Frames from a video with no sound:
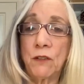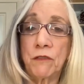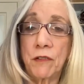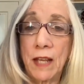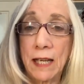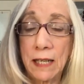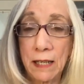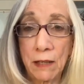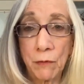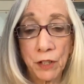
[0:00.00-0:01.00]
you for that.
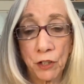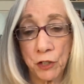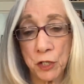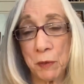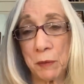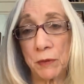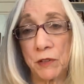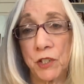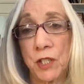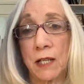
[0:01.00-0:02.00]
And I would encourage people
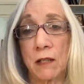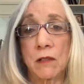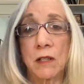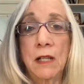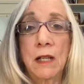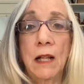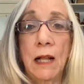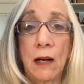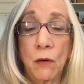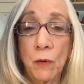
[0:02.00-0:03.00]
to check out
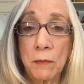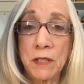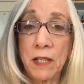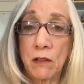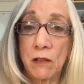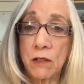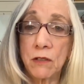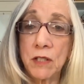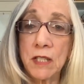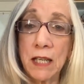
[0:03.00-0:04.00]
our website
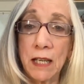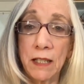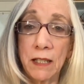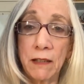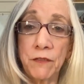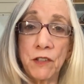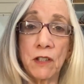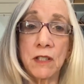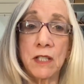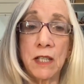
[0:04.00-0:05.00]
also,
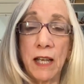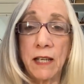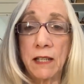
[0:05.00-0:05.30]
caef.ca.